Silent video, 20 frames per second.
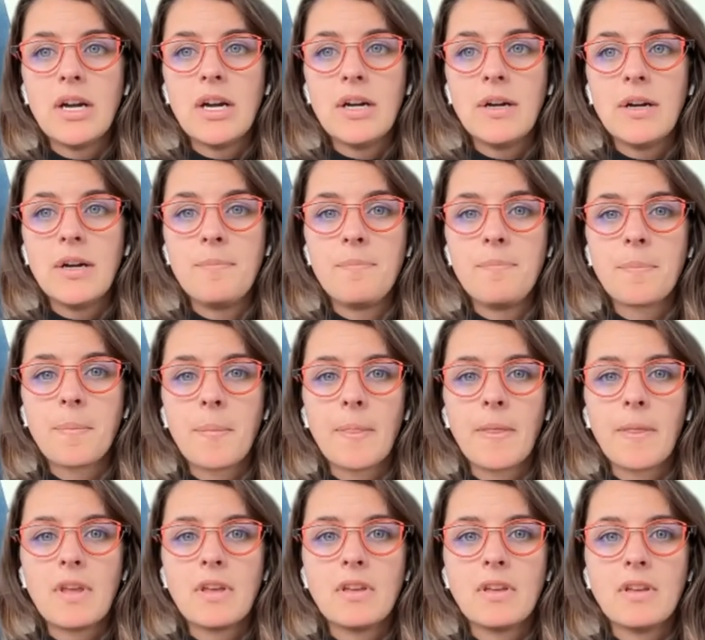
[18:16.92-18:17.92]
um,
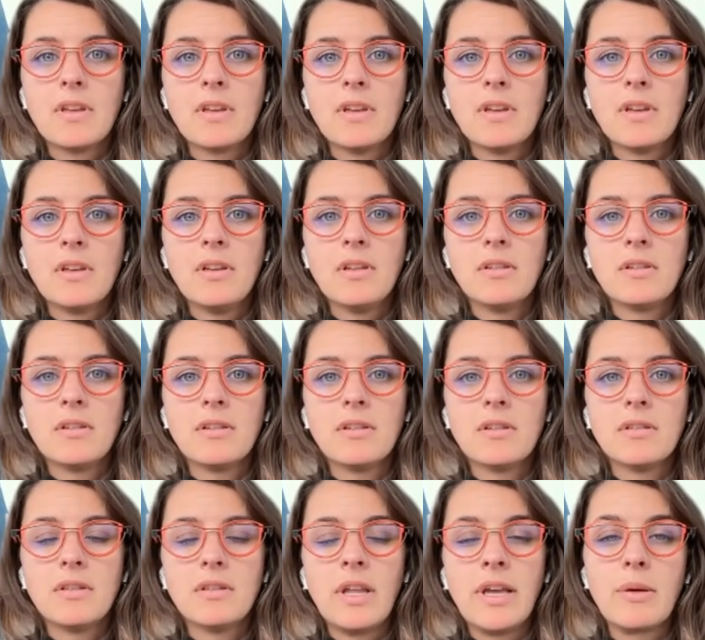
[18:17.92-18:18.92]

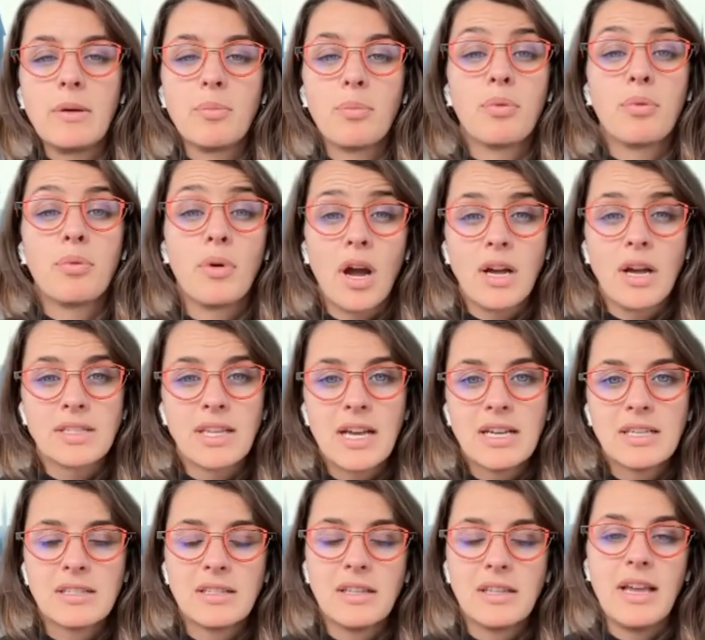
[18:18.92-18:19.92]
like
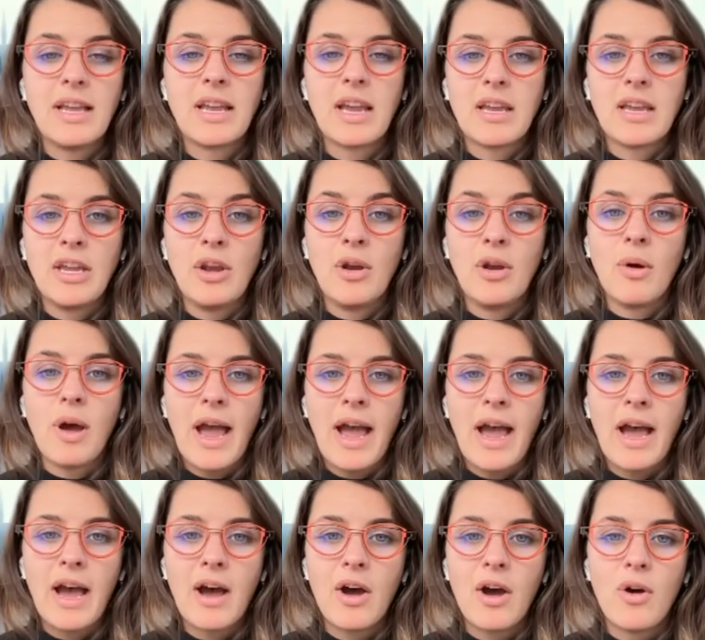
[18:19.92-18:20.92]
process like you know
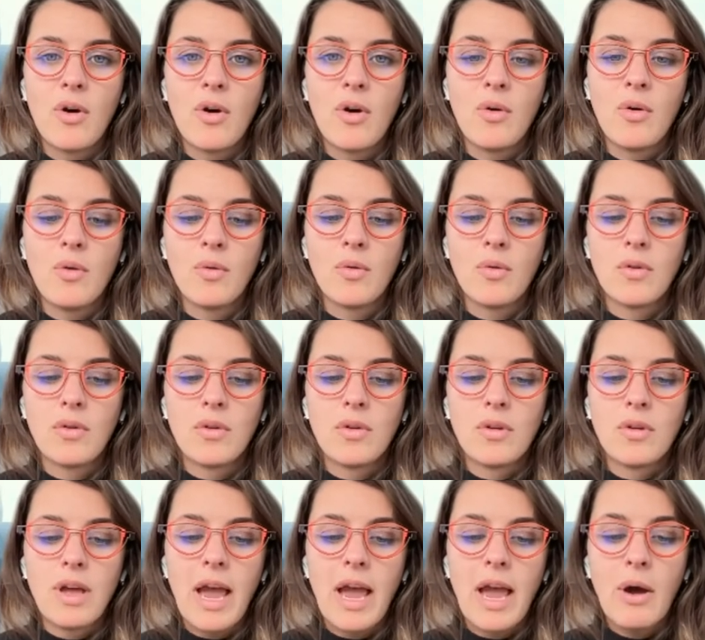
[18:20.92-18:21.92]
how
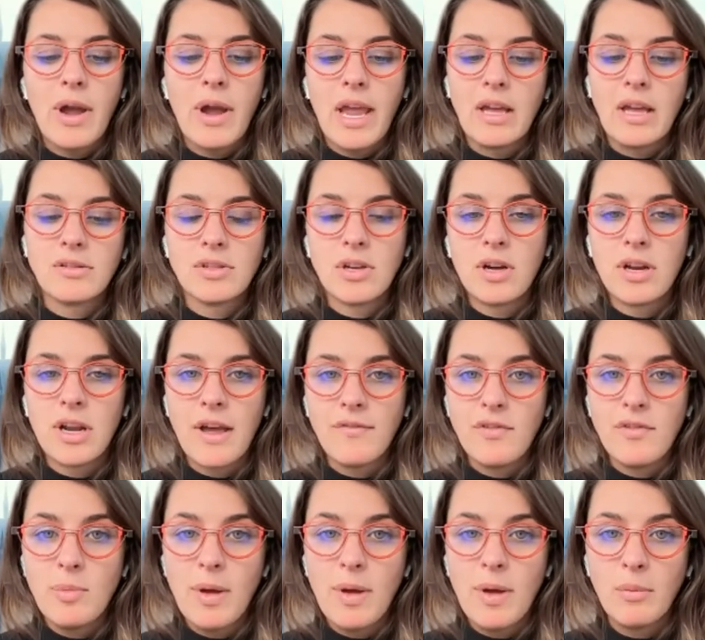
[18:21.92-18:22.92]
how hands-on
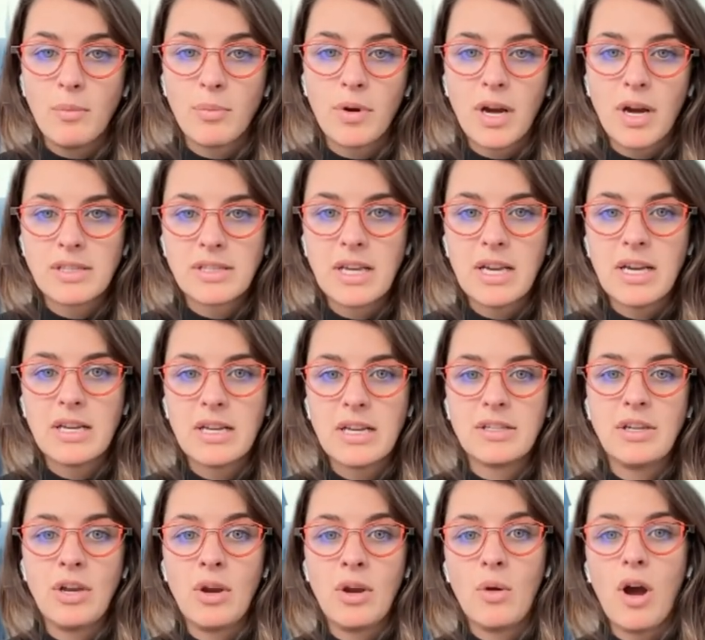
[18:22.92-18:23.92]
have you been in
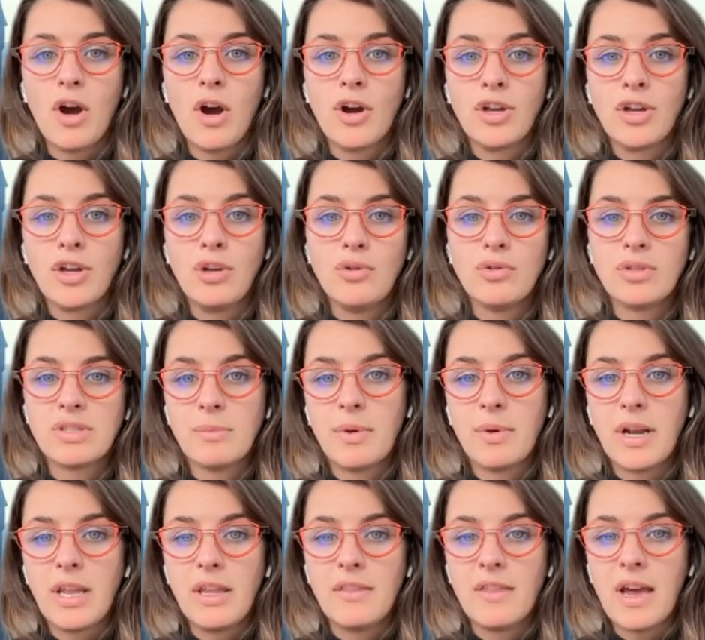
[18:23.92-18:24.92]
process you know are you
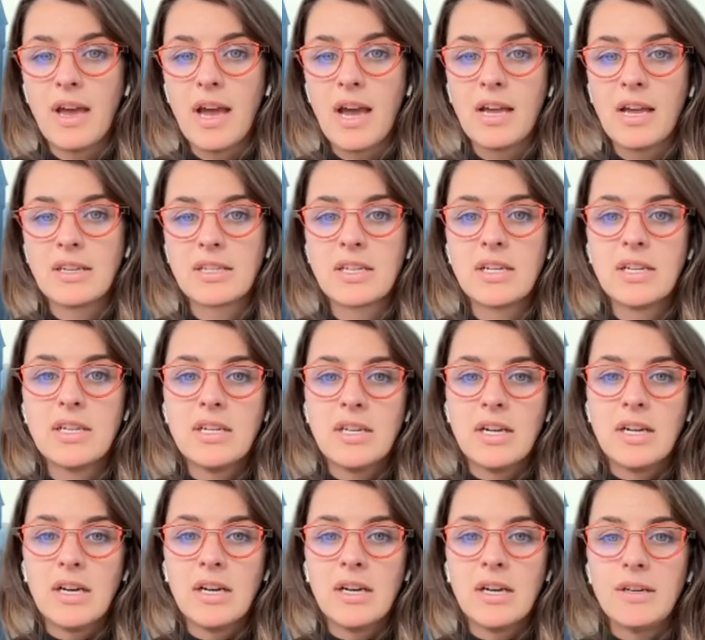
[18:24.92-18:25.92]
somebody that
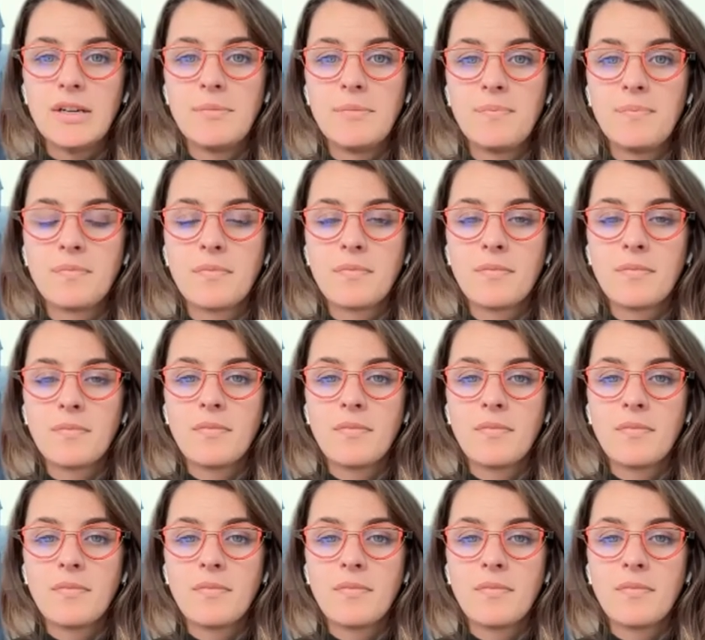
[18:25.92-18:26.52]
um,